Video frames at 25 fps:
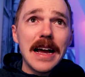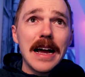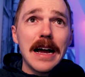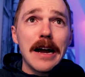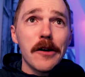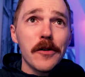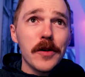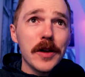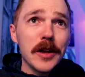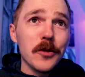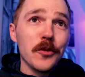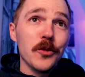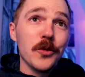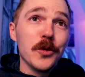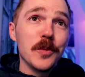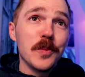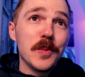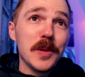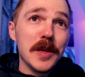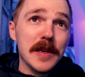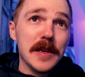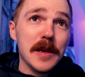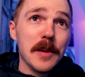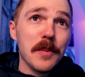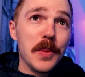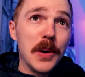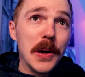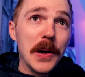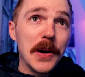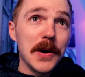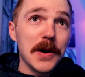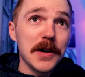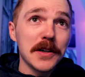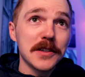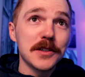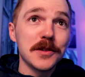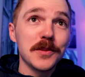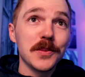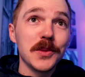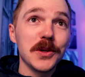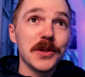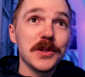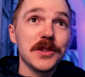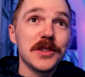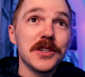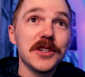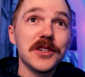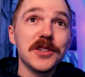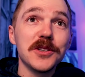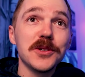how it would be possible
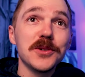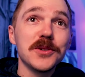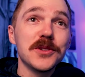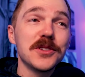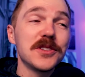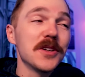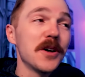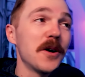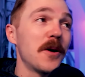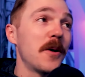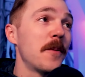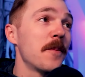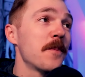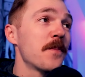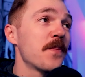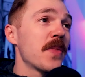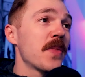to do so.